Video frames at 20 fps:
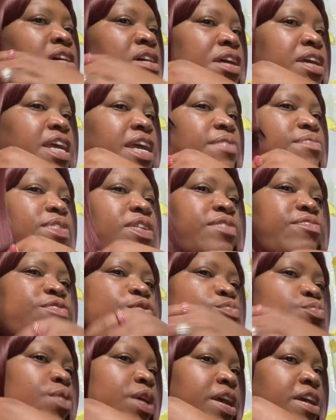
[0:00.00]
Even if
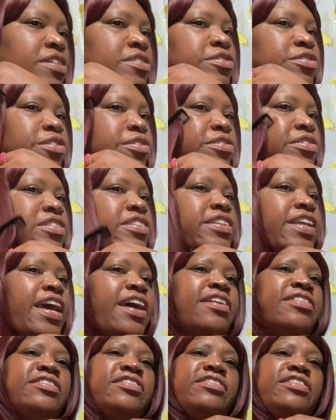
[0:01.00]
you wear a certain
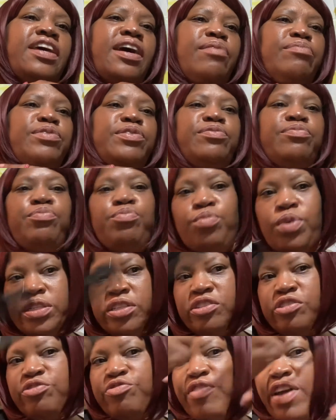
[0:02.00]
style, sometimes you want
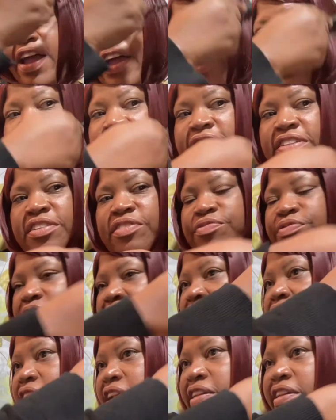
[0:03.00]
to try a
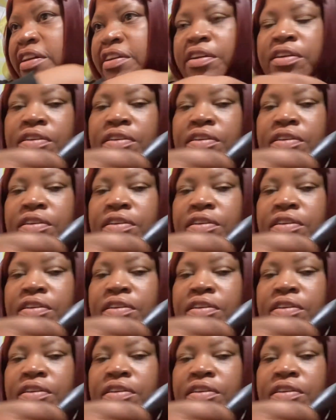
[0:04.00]
different color.